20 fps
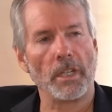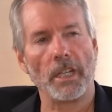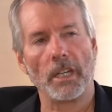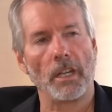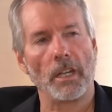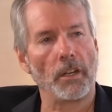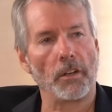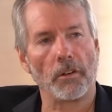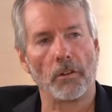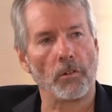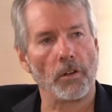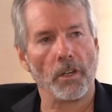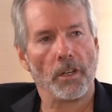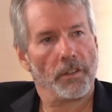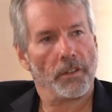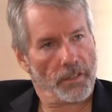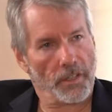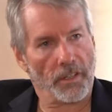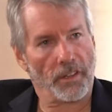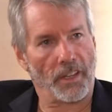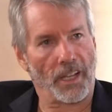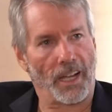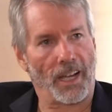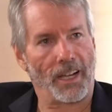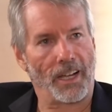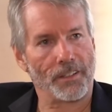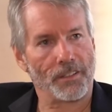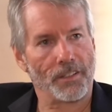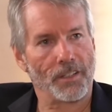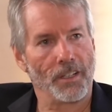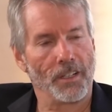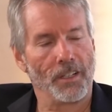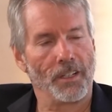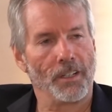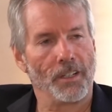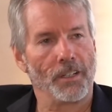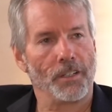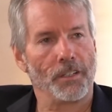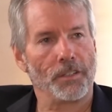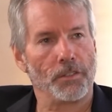meander into that.
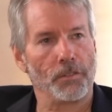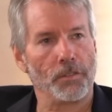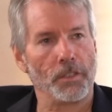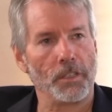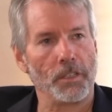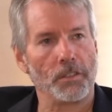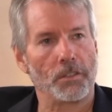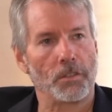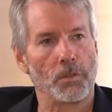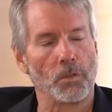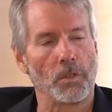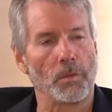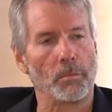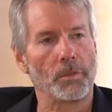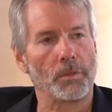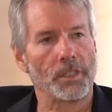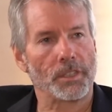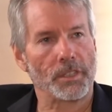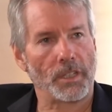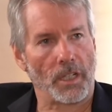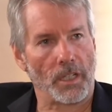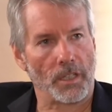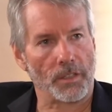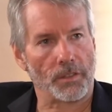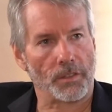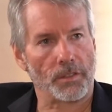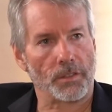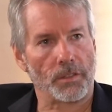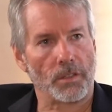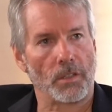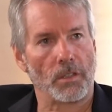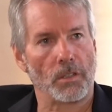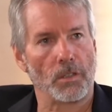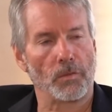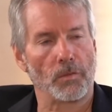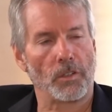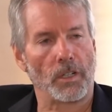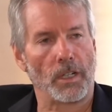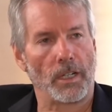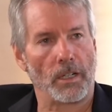You need to obsess
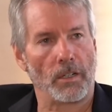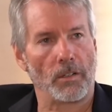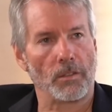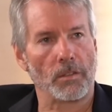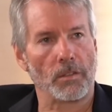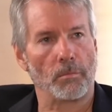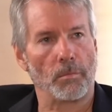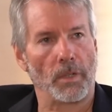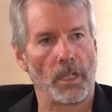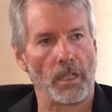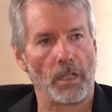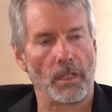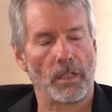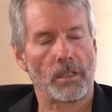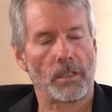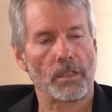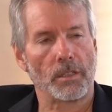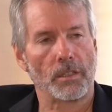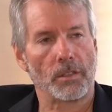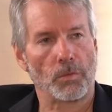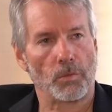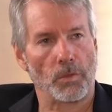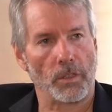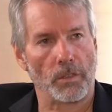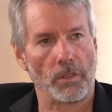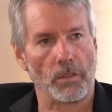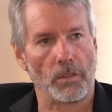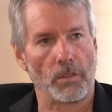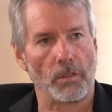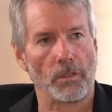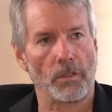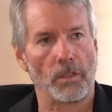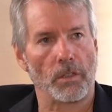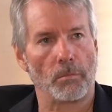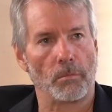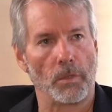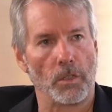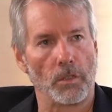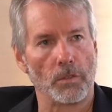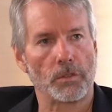over how to make Twitter the
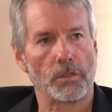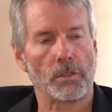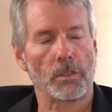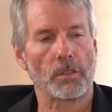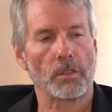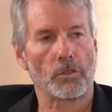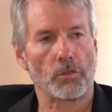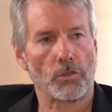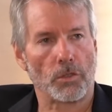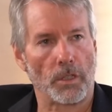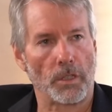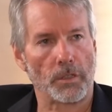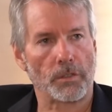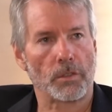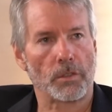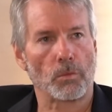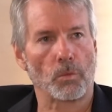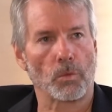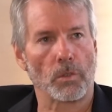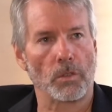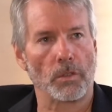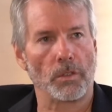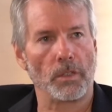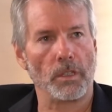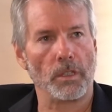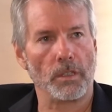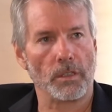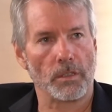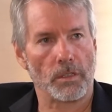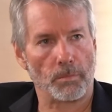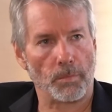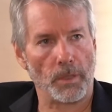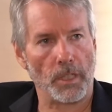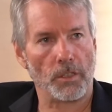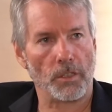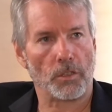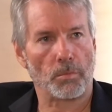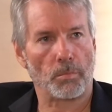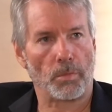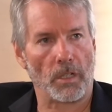most trustworthy
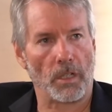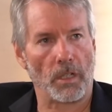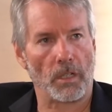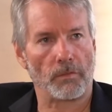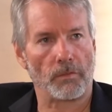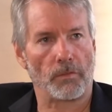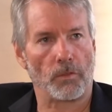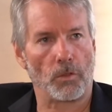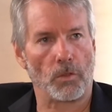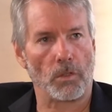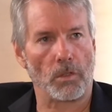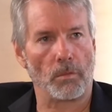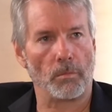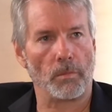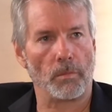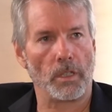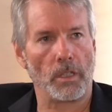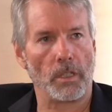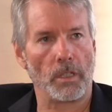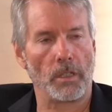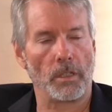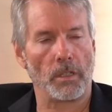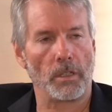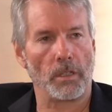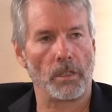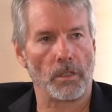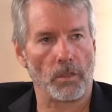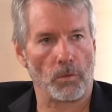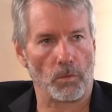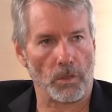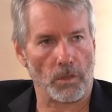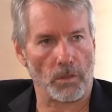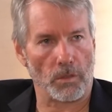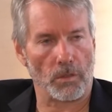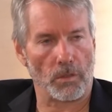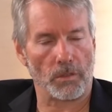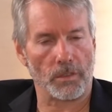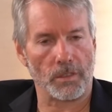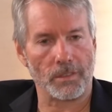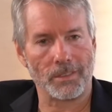speech platform in the
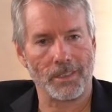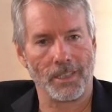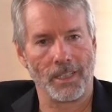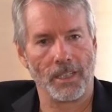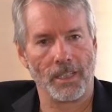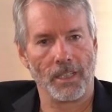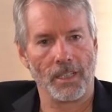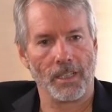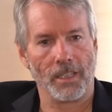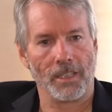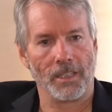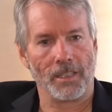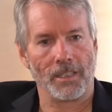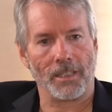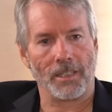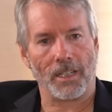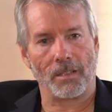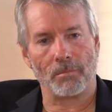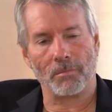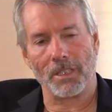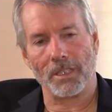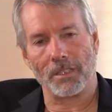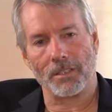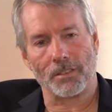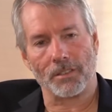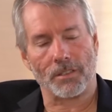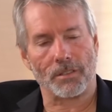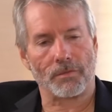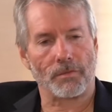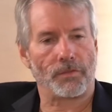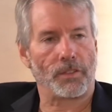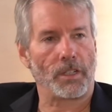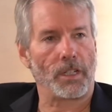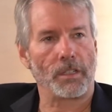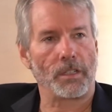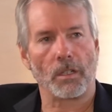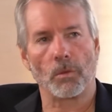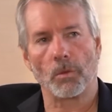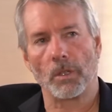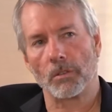world, and that means
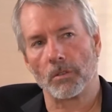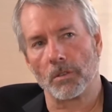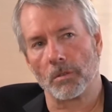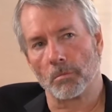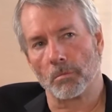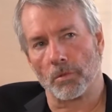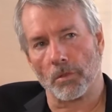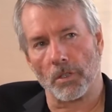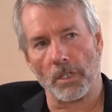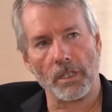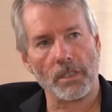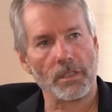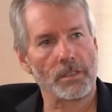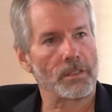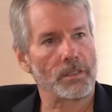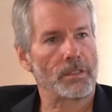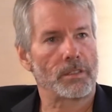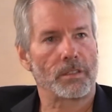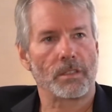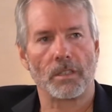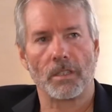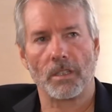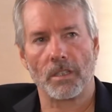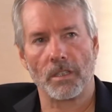finding a way to embrace